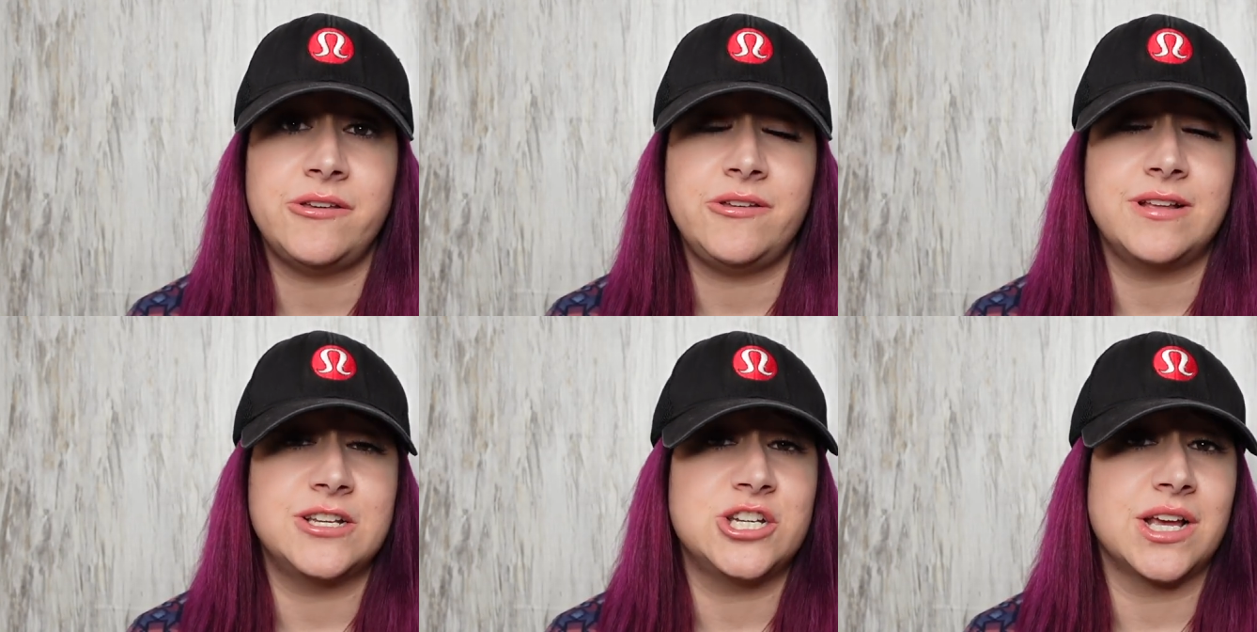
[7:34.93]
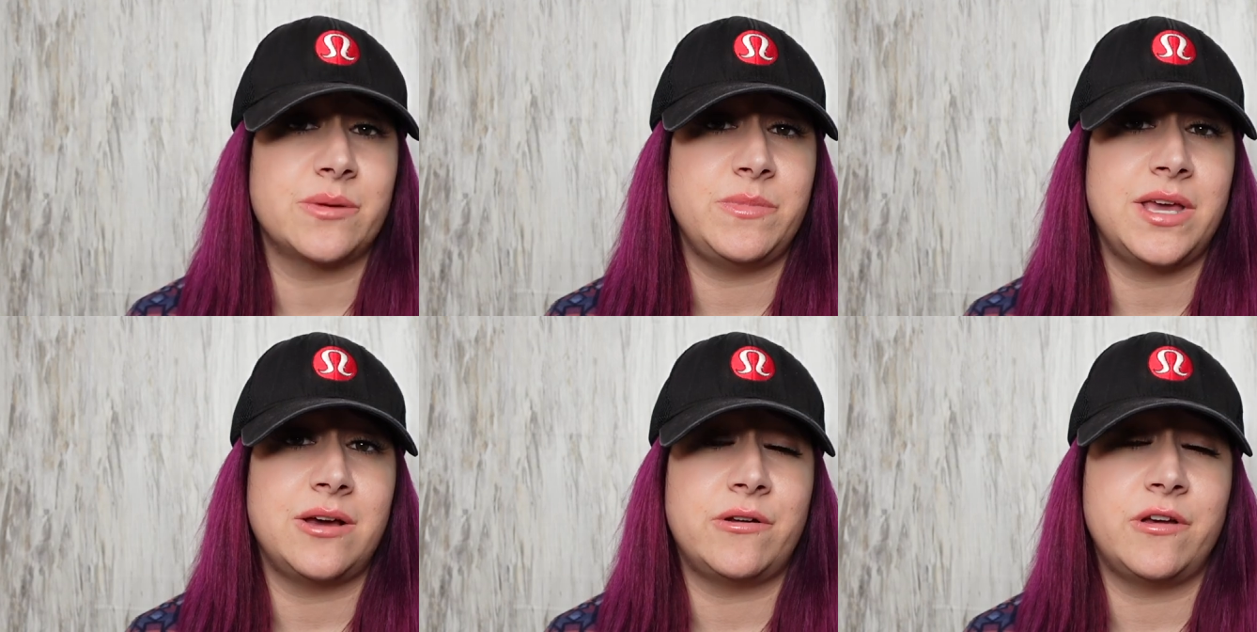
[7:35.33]
You can
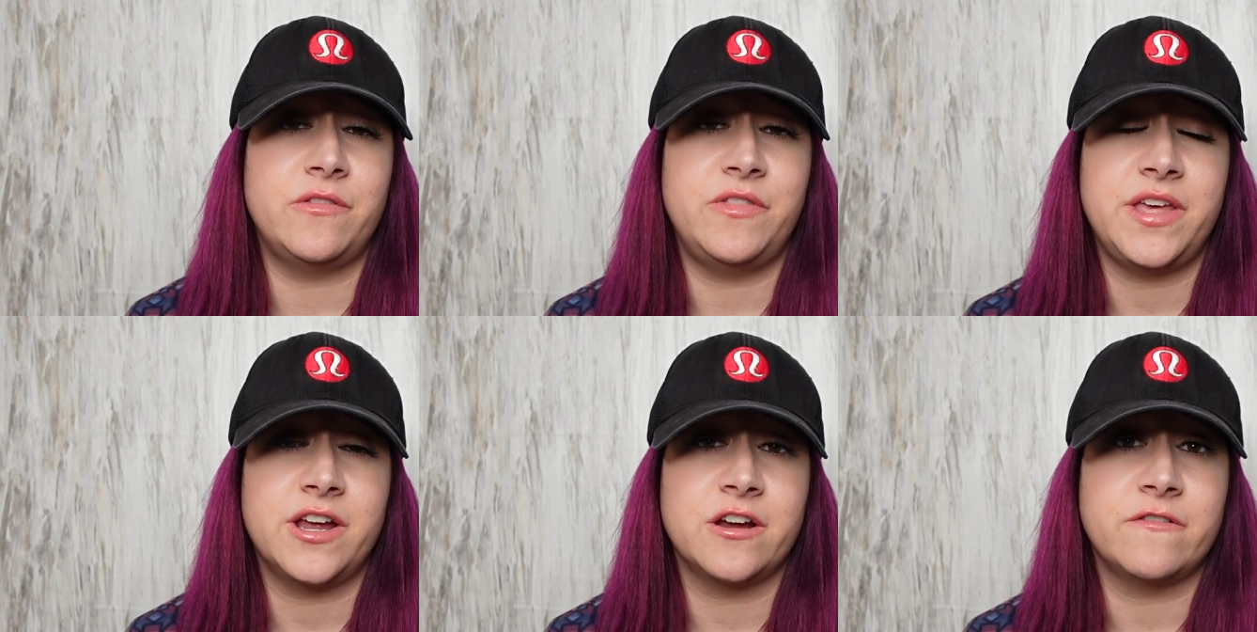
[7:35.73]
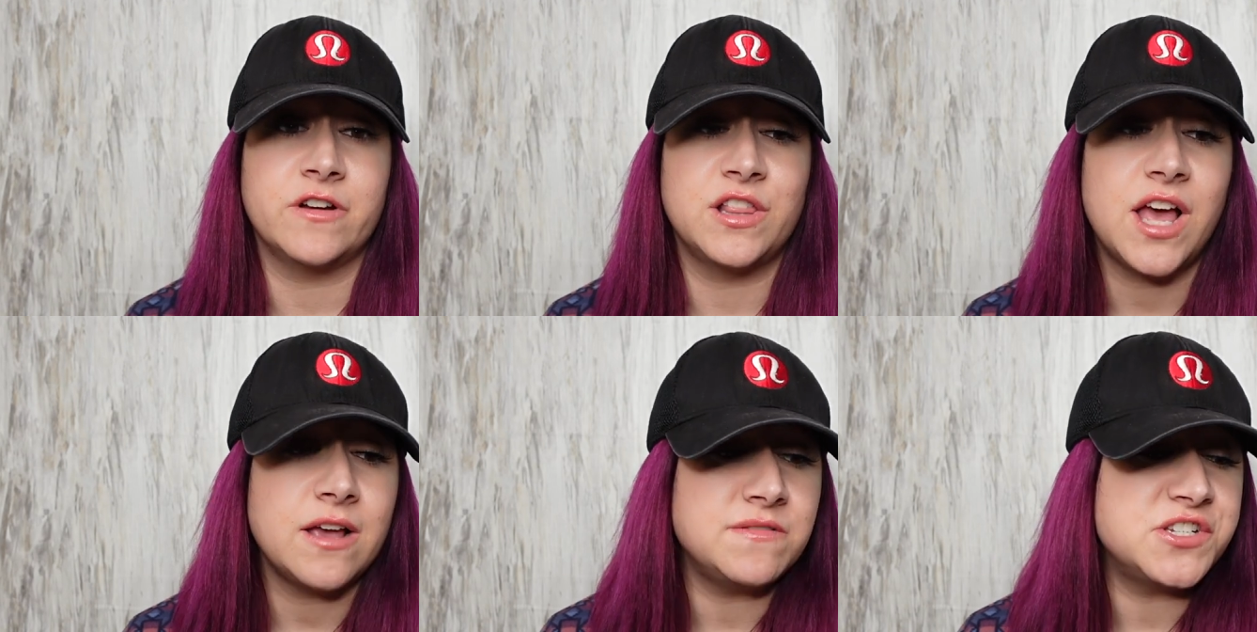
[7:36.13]
check me out on there
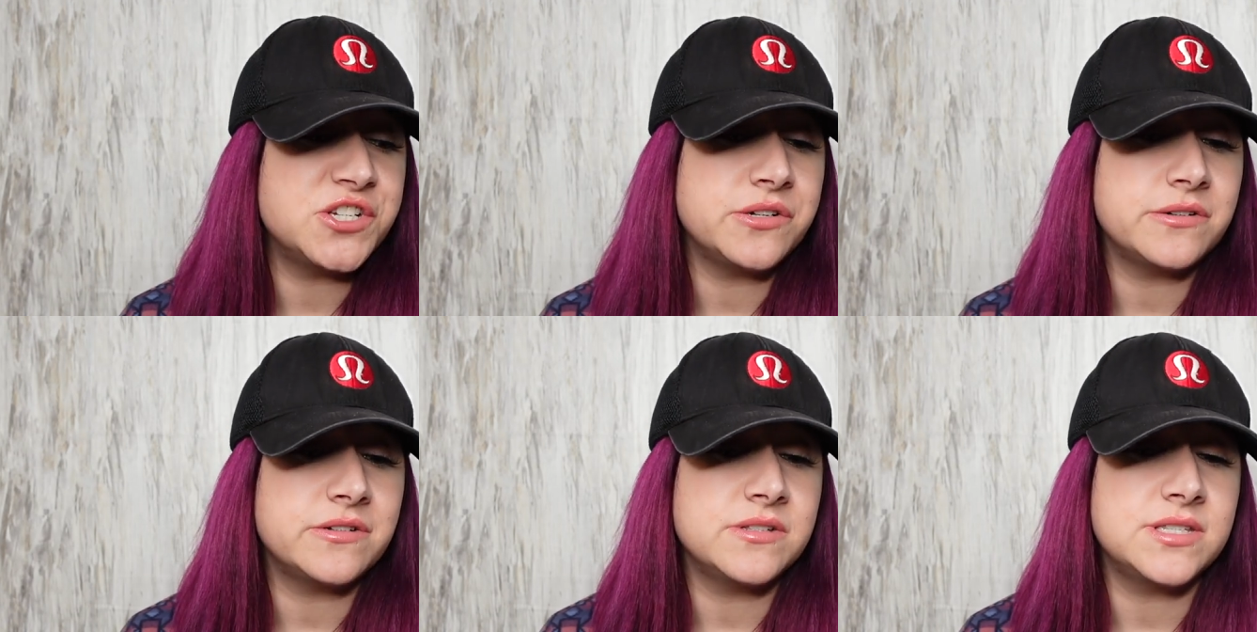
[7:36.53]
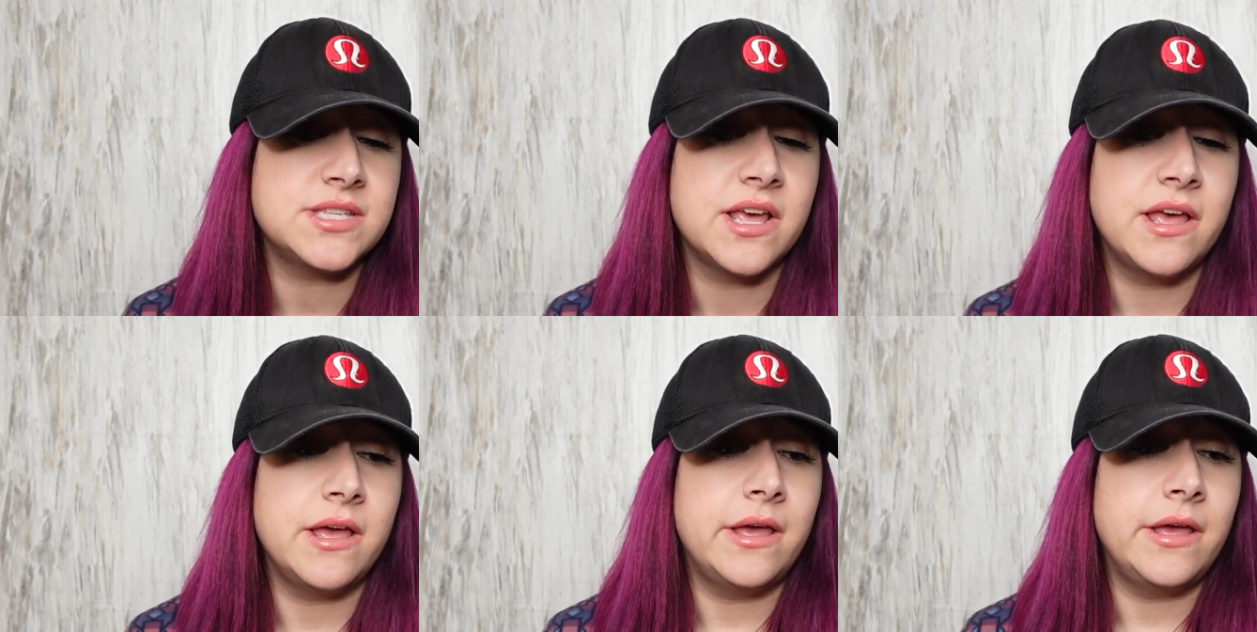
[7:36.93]
for live shows.